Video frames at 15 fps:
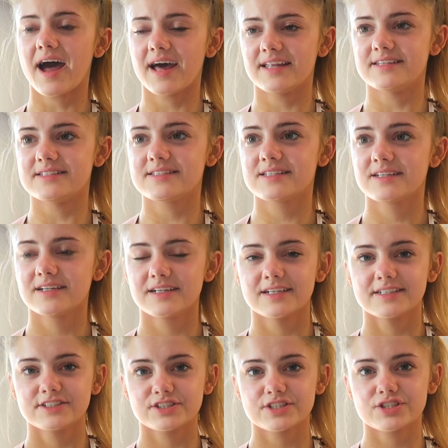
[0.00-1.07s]
And
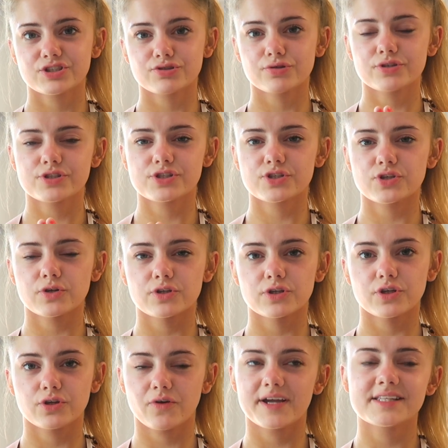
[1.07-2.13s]
just trust
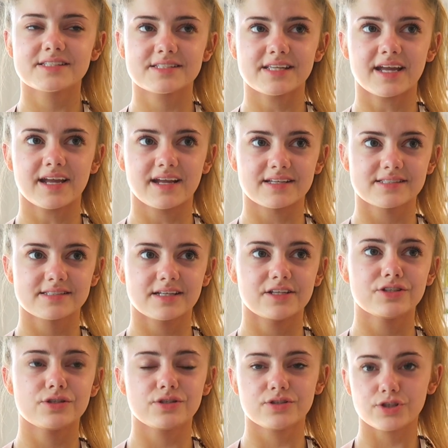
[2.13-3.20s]
your instincts
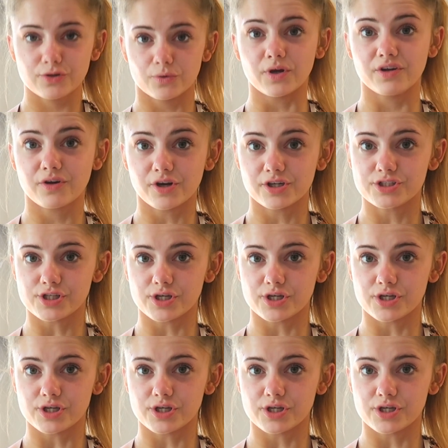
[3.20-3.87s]
and do what you gotta